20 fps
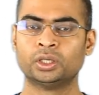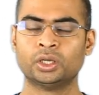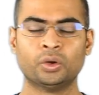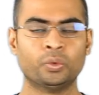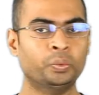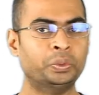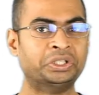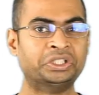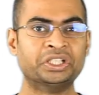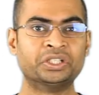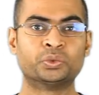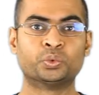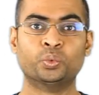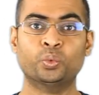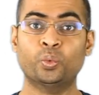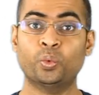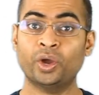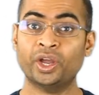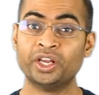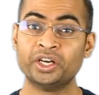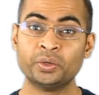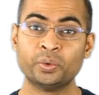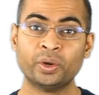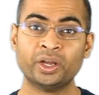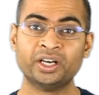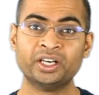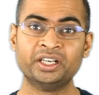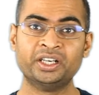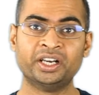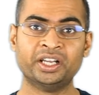which is
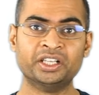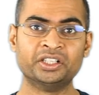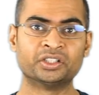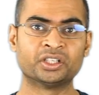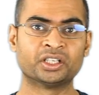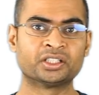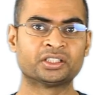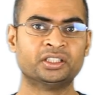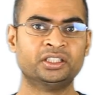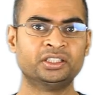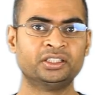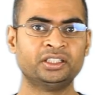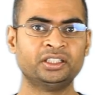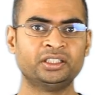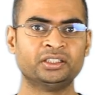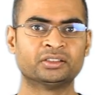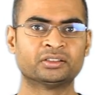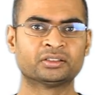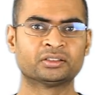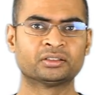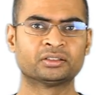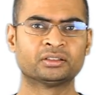very dangerous disease